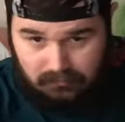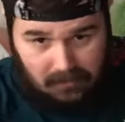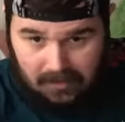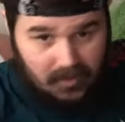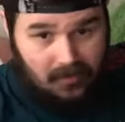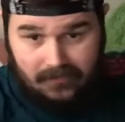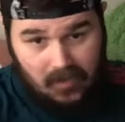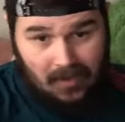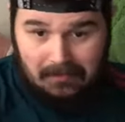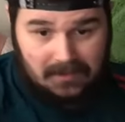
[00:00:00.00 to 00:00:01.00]
I don't even
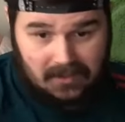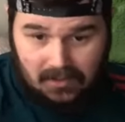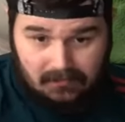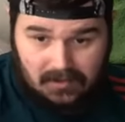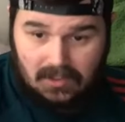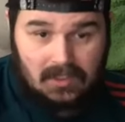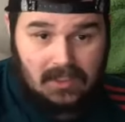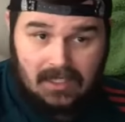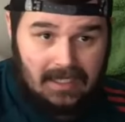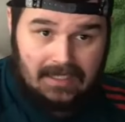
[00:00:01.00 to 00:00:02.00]
know how many times.
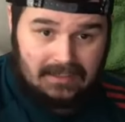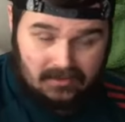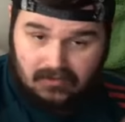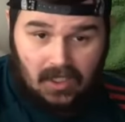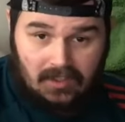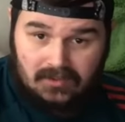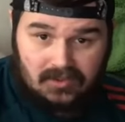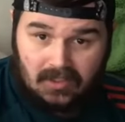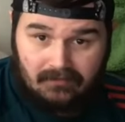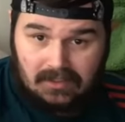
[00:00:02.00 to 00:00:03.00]
Nuts,
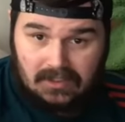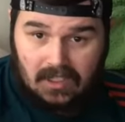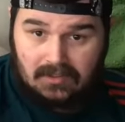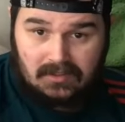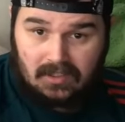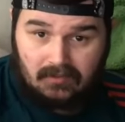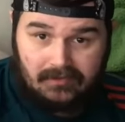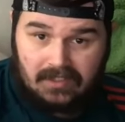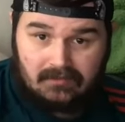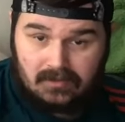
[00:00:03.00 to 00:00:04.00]
generally nuts. Like, we've
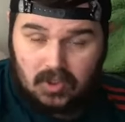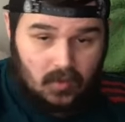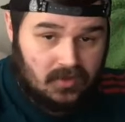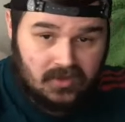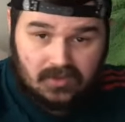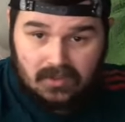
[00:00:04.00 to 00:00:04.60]
had 200